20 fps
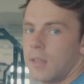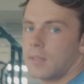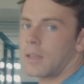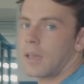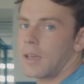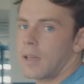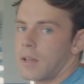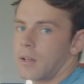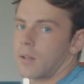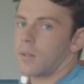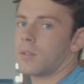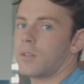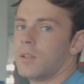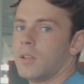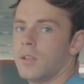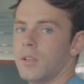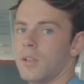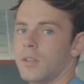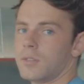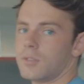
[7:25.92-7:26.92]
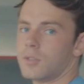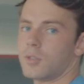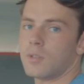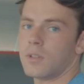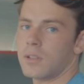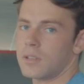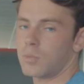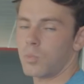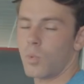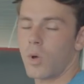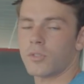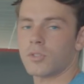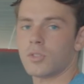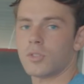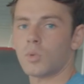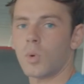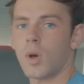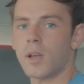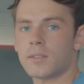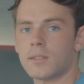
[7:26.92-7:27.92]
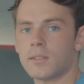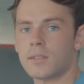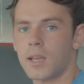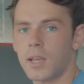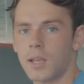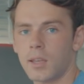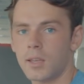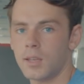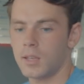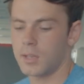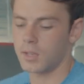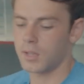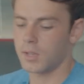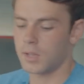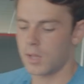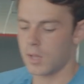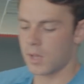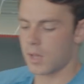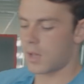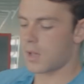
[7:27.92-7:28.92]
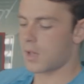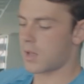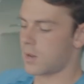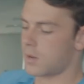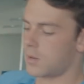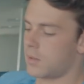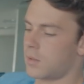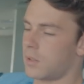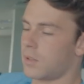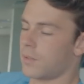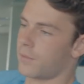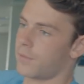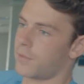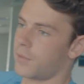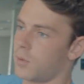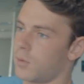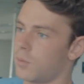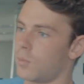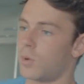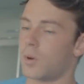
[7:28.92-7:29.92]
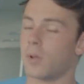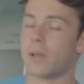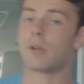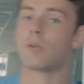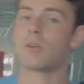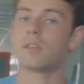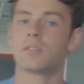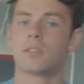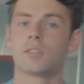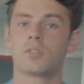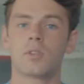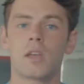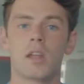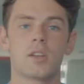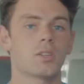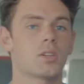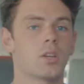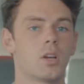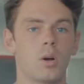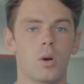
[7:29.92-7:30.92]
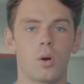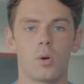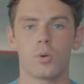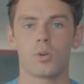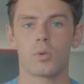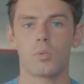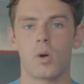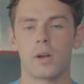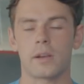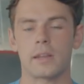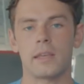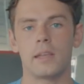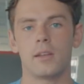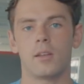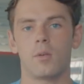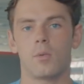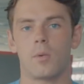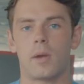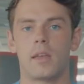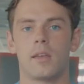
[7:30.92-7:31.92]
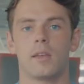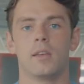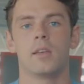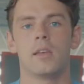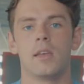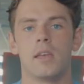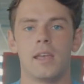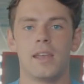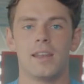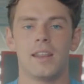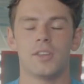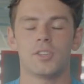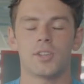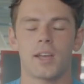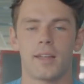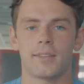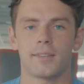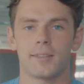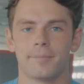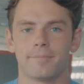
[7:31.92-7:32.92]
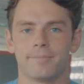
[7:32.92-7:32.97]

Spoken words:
that out. So do this once or twice a day. And if you want to increase the stretch, hold a 1 kilo weight in each hand.